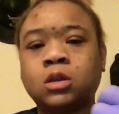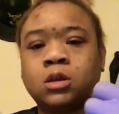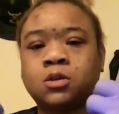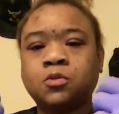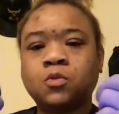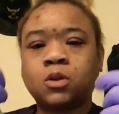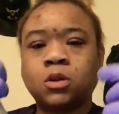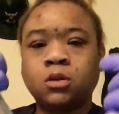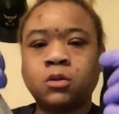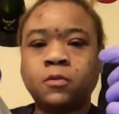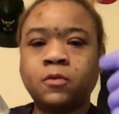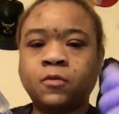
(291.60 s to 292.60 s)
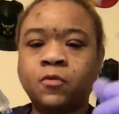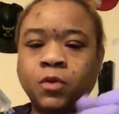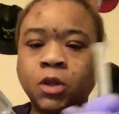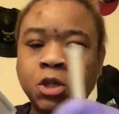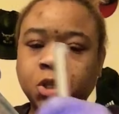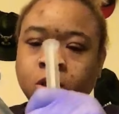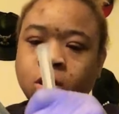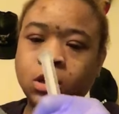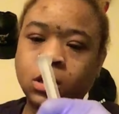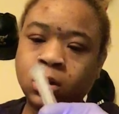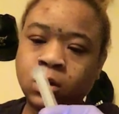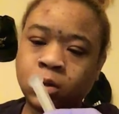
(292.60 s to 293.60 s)
then you want to flush it
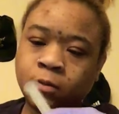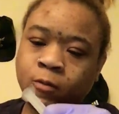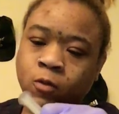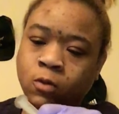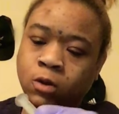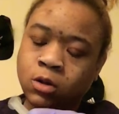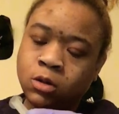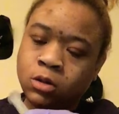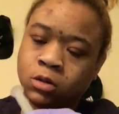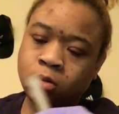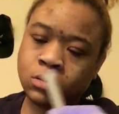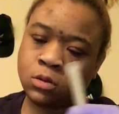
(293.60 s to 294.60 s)
again, of course.